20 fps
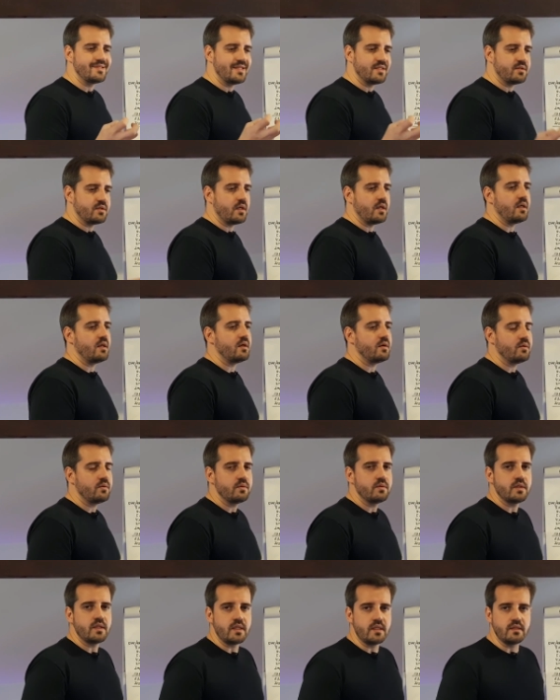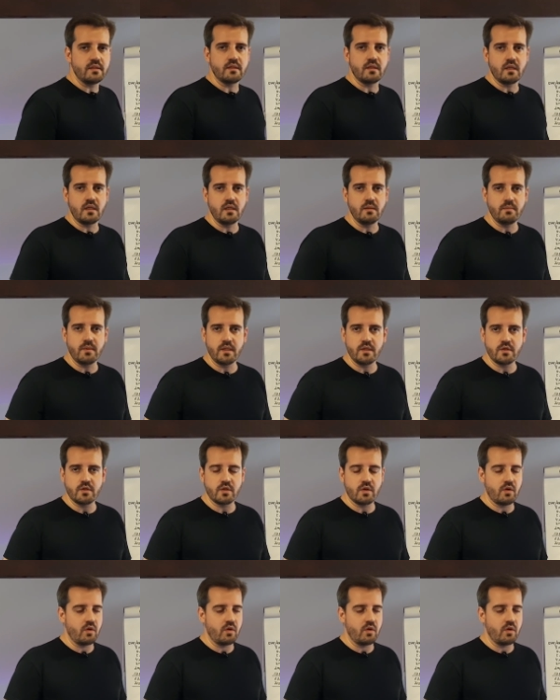detail in the image,